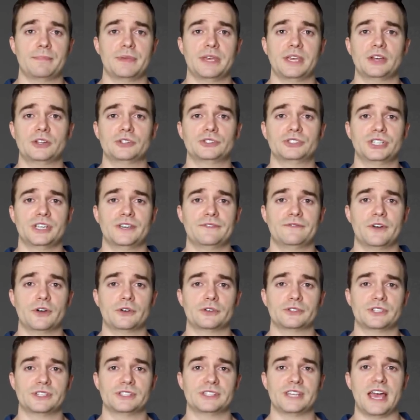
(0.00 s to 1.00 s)
PLG
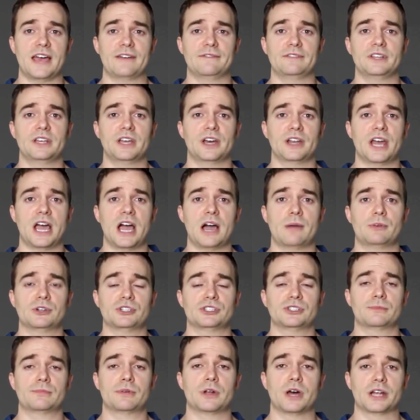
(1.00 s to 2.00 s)
focuses heavily on how
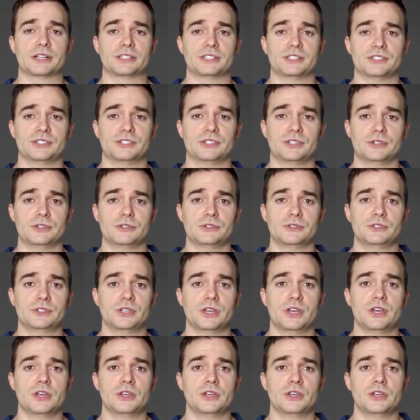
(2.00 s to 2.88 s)
much the product is used.